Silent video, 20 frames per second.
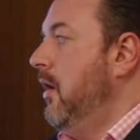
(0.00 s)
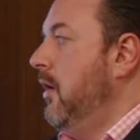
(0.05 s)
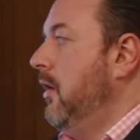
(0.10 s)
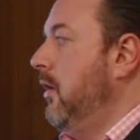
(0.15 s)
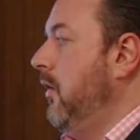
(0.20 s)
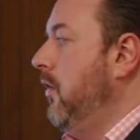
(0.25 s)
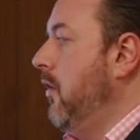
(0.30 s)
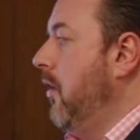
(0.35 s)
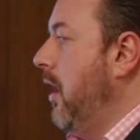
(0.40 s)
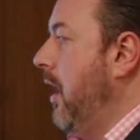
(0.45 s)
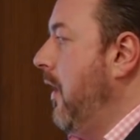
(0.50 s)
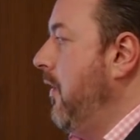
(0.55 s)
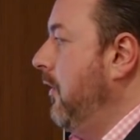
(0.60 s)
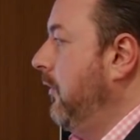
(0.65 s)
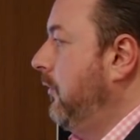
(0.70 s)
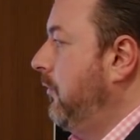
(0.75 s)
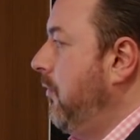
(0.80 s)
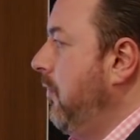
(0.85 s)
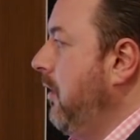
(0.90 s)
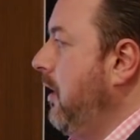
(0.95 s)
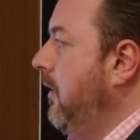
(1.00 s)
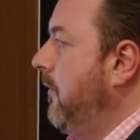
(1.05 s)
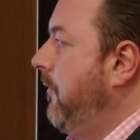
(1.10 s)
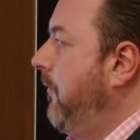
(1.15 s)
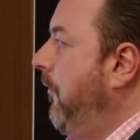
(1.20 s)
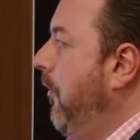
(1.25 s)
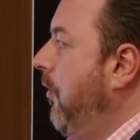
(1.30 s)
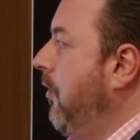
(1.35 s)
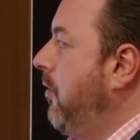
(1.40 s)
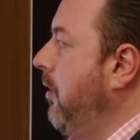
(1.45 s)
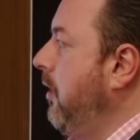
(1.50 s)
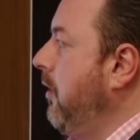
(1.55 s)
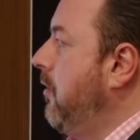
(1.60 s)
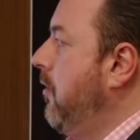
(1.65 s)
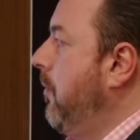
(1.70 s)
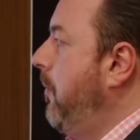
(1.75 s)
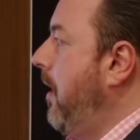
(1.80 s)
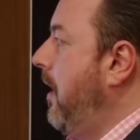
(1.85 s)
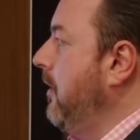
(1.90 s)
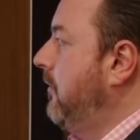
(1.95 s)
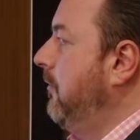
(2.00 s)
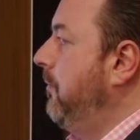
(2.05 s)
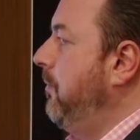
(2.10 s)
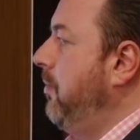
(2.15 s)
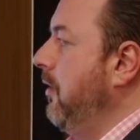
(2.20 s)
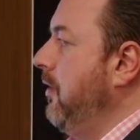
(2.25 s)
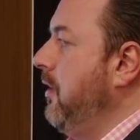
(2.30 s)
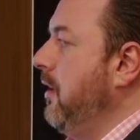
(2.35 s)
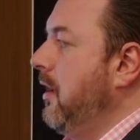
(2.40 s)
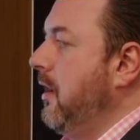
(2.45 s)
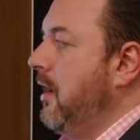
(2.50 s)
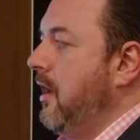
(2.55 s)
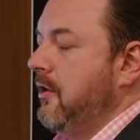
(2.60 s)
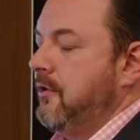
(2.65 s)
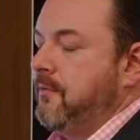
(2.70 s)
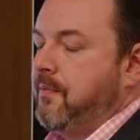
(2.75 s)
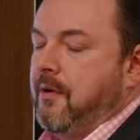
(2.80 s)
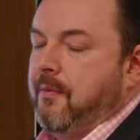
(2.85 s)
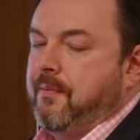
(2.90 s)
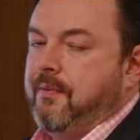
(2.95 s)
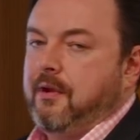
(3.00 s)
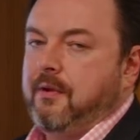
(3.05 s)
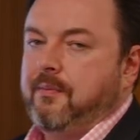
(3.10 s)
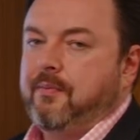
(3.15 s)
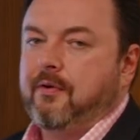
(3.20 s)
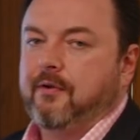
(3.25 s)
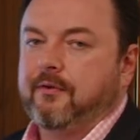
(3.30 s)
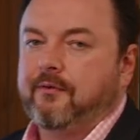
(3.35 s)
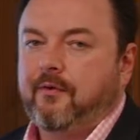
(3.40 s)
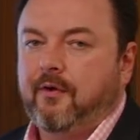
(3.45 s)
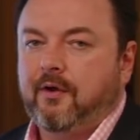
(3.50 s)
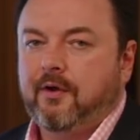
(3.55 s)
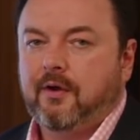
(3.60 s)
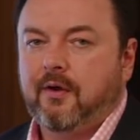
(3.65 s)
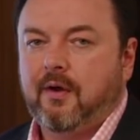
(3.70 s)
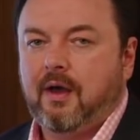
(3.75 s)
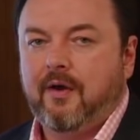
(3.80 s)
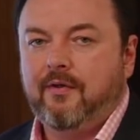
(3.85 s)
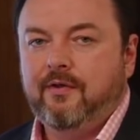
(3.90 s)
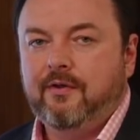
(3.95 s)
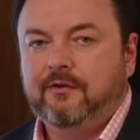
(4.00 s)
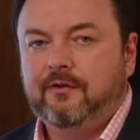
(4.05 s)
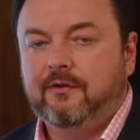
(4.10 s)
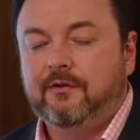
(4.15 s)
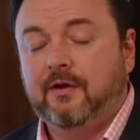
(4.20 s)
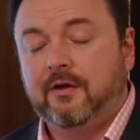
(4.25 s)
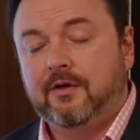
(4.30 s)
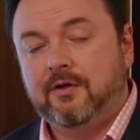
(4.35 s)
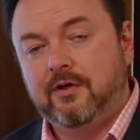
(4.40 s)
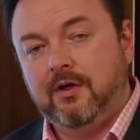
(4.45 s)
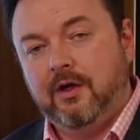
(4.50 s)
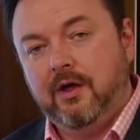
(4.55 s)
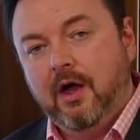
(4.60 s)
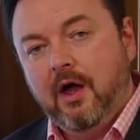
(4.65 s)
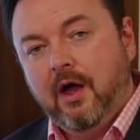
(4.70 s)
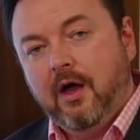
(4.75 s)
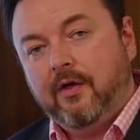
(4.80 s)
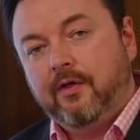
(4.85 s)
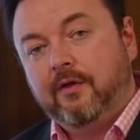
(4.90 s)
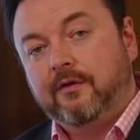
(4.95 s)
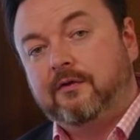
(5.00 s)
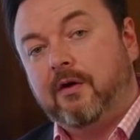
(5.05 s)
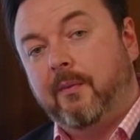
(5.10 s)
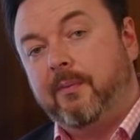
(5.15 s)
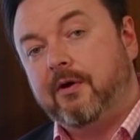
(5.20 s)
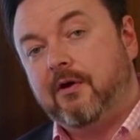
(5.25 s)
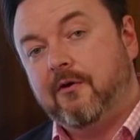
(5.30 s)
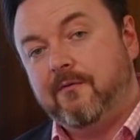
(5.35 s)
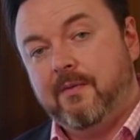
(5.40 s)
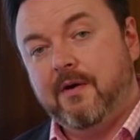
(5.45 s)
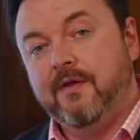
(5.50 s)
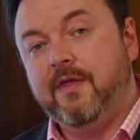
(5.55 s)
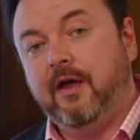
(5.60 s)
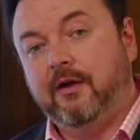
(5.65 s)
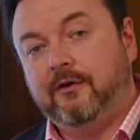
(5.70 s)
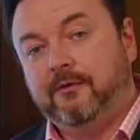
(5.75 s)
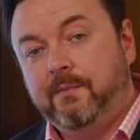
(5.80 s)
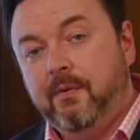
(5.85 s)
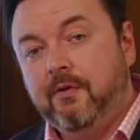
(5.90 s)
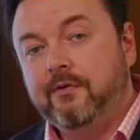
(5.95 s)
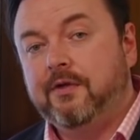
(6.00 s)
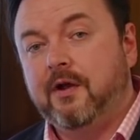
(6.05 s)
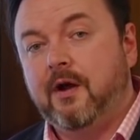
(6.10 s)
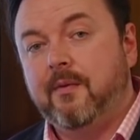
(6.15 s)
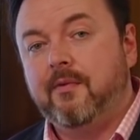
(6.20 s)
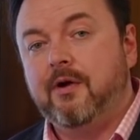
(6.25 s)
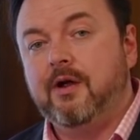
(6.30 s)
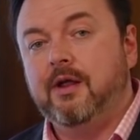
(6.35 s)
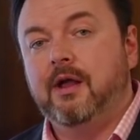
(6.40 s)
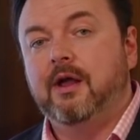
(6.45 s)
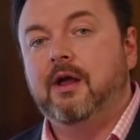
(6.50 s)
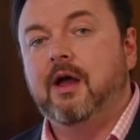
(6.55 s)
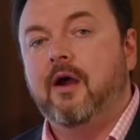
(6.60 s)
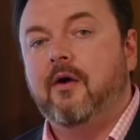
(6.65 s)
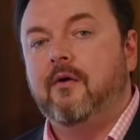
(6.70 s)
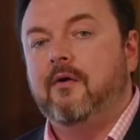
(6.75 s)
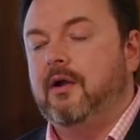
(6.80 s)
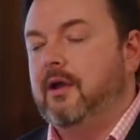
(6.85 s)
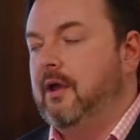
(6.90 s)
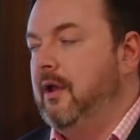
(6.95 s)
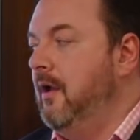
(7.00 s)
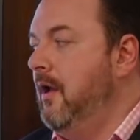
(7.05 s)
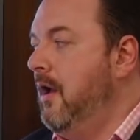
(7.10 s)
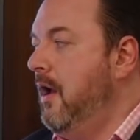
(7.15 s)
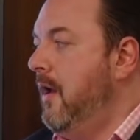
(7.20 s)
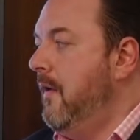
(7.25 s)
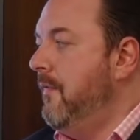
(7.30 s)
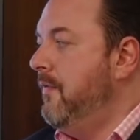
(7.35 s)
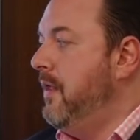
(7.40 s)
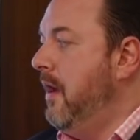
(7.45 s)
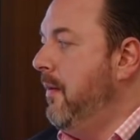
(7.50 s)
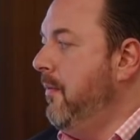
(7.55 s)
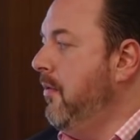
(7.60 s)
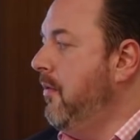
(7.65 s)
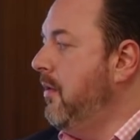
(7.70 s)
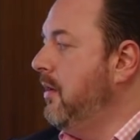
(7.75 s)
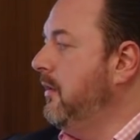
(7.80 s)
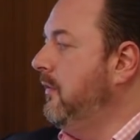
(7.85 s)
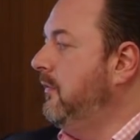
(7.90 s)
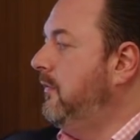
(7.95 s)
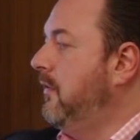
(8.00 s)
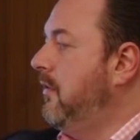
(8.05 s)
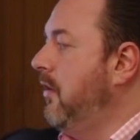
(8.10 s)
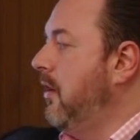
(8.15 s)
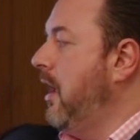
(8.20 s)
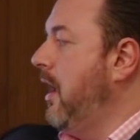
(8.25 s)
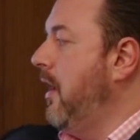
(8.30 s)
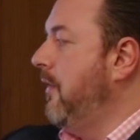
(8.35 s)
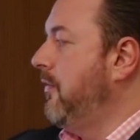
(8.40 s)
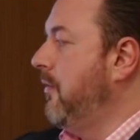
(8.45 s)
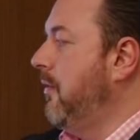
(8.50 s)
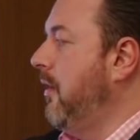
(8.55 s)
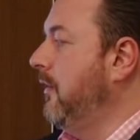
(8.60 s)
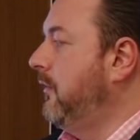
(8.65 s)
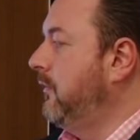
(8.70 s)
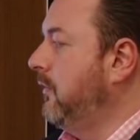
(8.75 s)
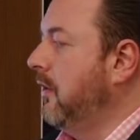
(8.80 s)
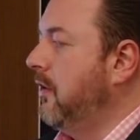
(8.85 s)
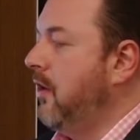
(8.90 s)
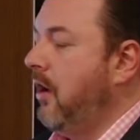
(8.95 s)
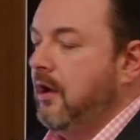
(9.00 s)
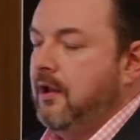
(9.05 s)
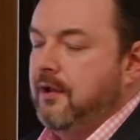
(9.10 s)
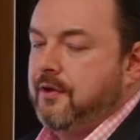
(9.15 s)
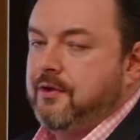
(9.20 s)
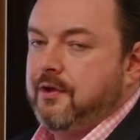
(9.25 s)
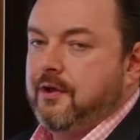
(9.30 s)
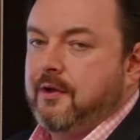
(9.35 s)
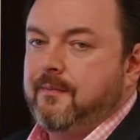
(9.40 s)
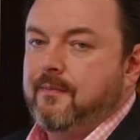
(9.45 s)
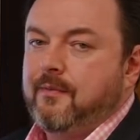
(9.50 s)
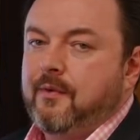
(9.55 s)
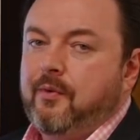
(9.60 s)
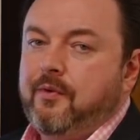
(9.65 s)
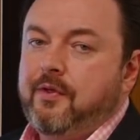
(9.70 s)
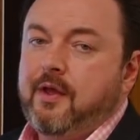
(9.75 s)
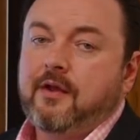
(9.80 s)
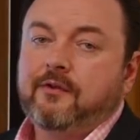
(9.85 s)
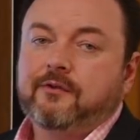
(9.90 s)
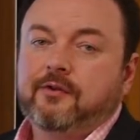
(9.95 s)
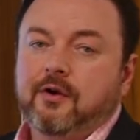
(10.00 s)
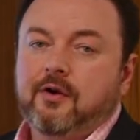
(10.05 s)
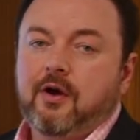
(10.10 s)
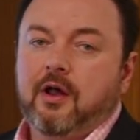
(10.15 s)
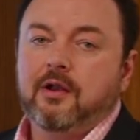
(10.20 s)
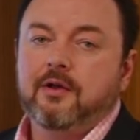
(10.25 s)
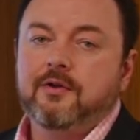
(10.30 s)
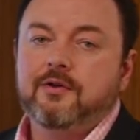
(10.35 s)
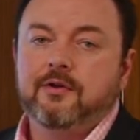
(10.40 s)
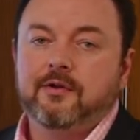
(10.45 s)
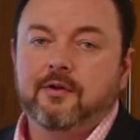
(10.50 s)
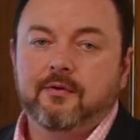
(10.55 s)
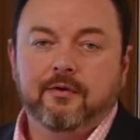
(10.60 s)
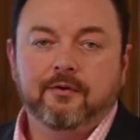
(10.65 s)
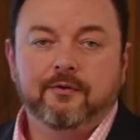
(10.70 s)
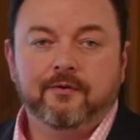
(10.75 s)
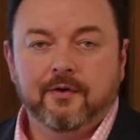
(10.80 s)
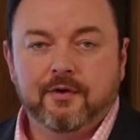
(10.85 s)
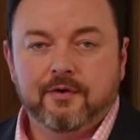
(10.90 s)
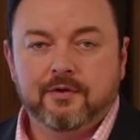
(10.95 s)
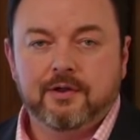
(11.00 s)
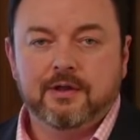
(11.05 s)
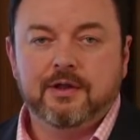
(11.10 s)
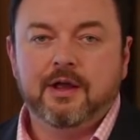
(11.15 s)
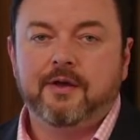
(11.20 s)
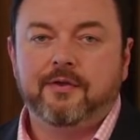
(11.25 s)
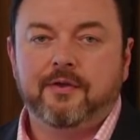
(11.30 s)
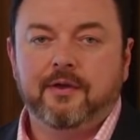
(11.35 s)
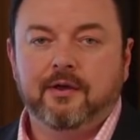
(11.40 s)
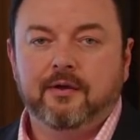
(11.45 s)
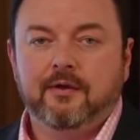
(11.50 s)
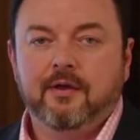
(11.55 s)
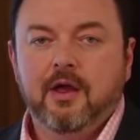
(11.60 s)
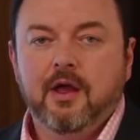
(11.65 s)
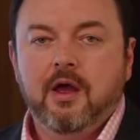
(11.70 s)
You know, and there's really 4 critical parts of building a large property portfolio. And this is actually the topic of my next book that I'm writing currently. Number 1 is you've got to have the right psychology. Without psychology, there is virtually nothing.